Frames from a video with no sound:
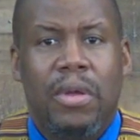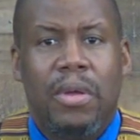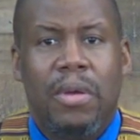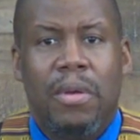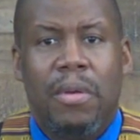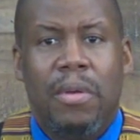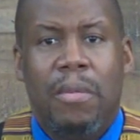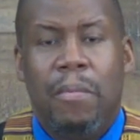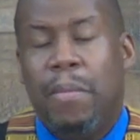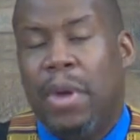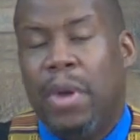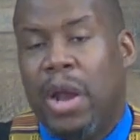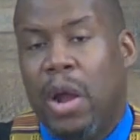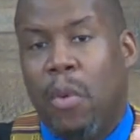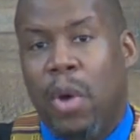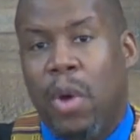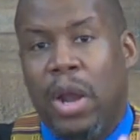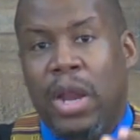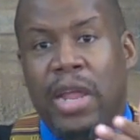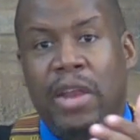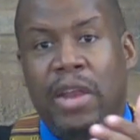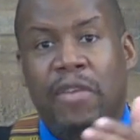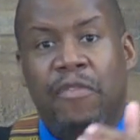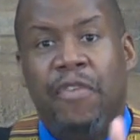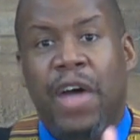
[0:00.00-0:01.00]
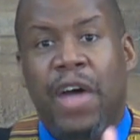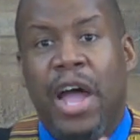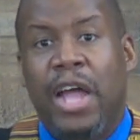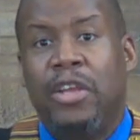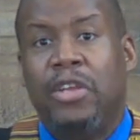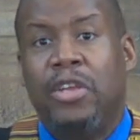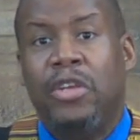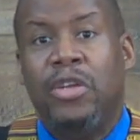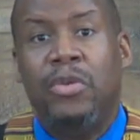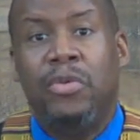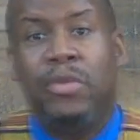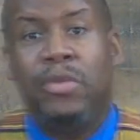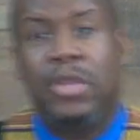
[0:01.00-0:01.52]
But I want to invite
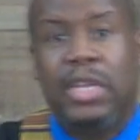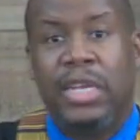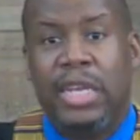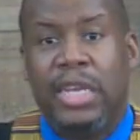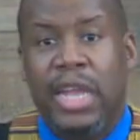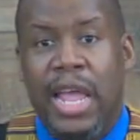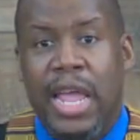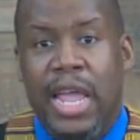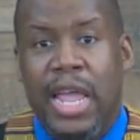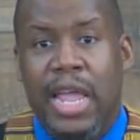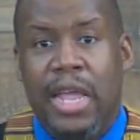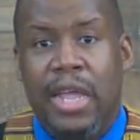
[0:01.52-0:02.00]
you today,